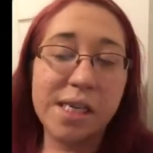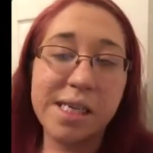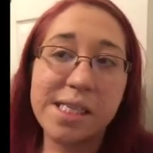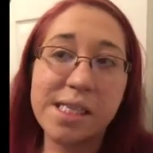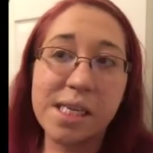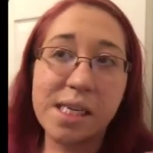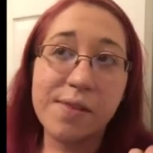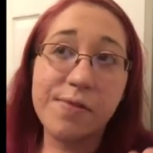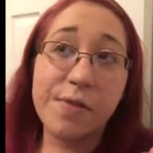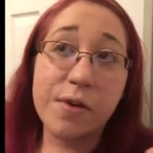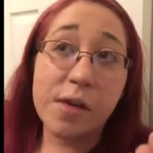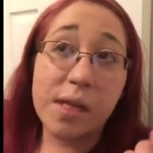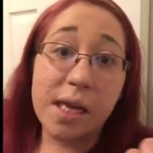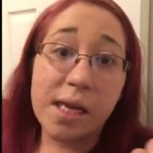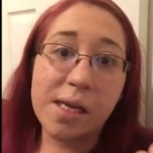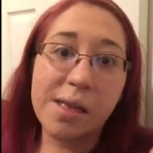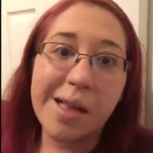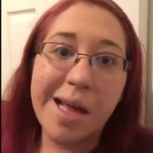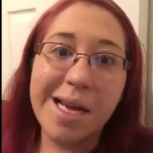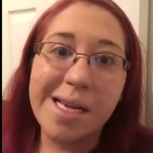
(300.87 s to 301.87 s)
I'd say for
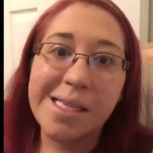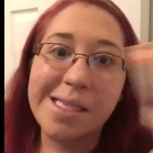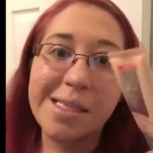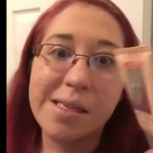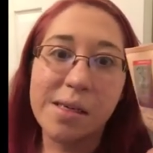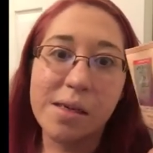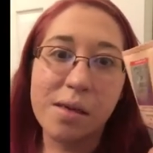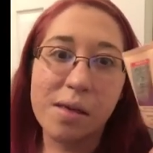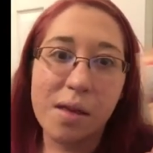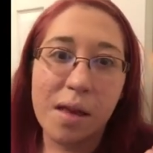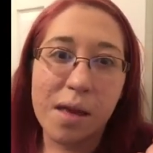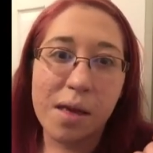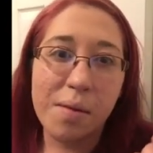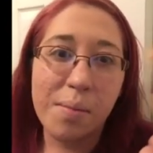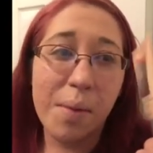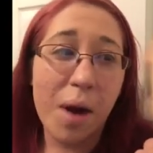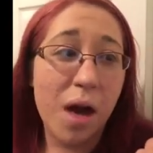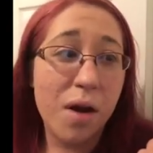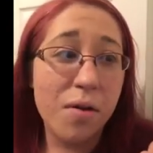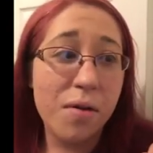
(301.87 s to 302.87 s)
like light to like
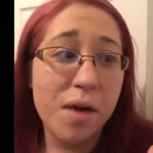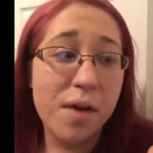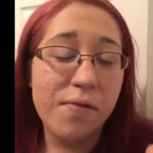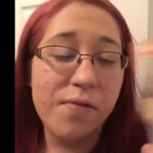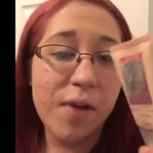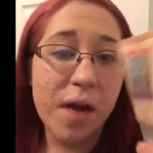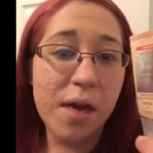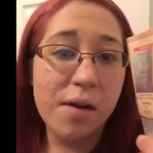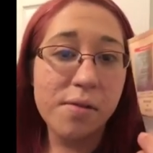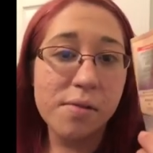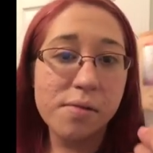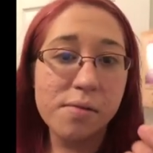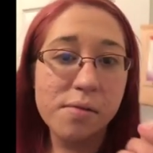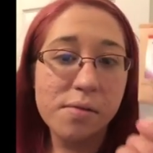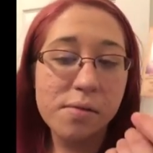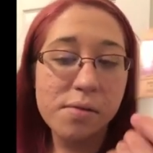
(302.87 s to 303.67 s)
moderate found